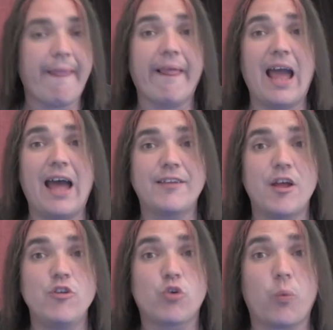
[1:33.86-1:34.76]
got
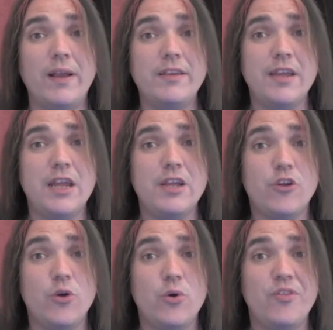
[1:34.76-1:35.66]

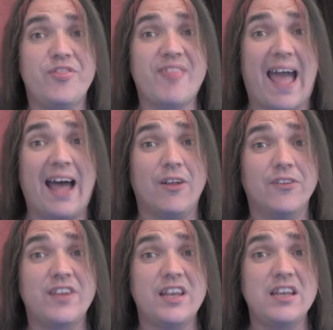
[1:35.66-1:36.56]

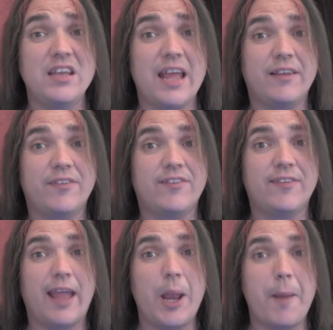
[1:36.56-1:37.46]
22,000 hits,
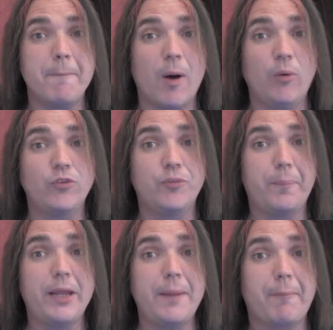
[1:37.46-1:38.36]
and most
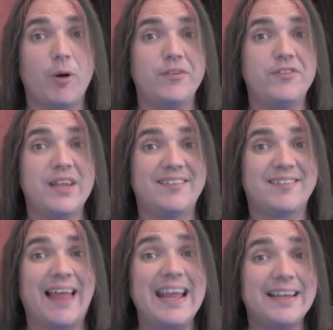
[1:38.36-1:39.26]
people
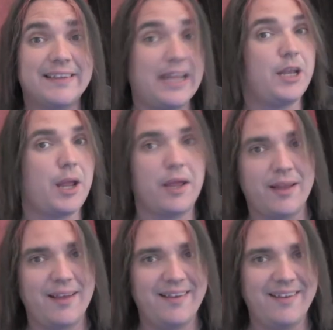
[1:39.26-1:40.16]
disliked it
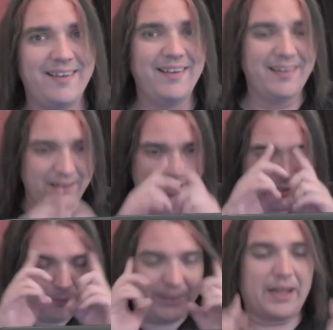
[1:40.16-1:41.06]

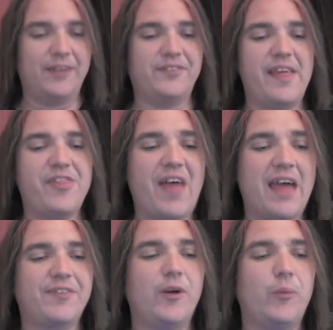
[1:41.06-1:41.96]
because they
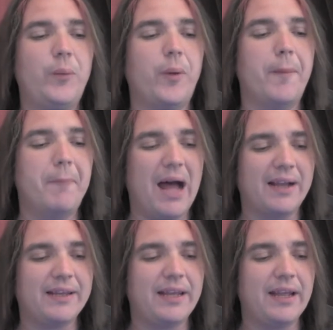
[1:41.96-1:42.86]
thought that we were
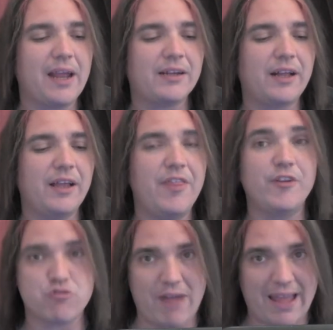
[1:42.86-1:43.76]
mocking the
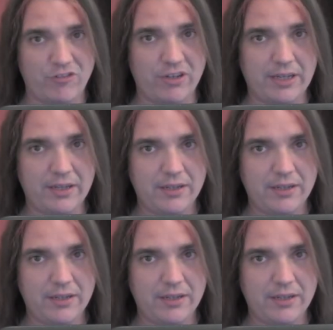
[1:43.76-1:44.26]
tragedy.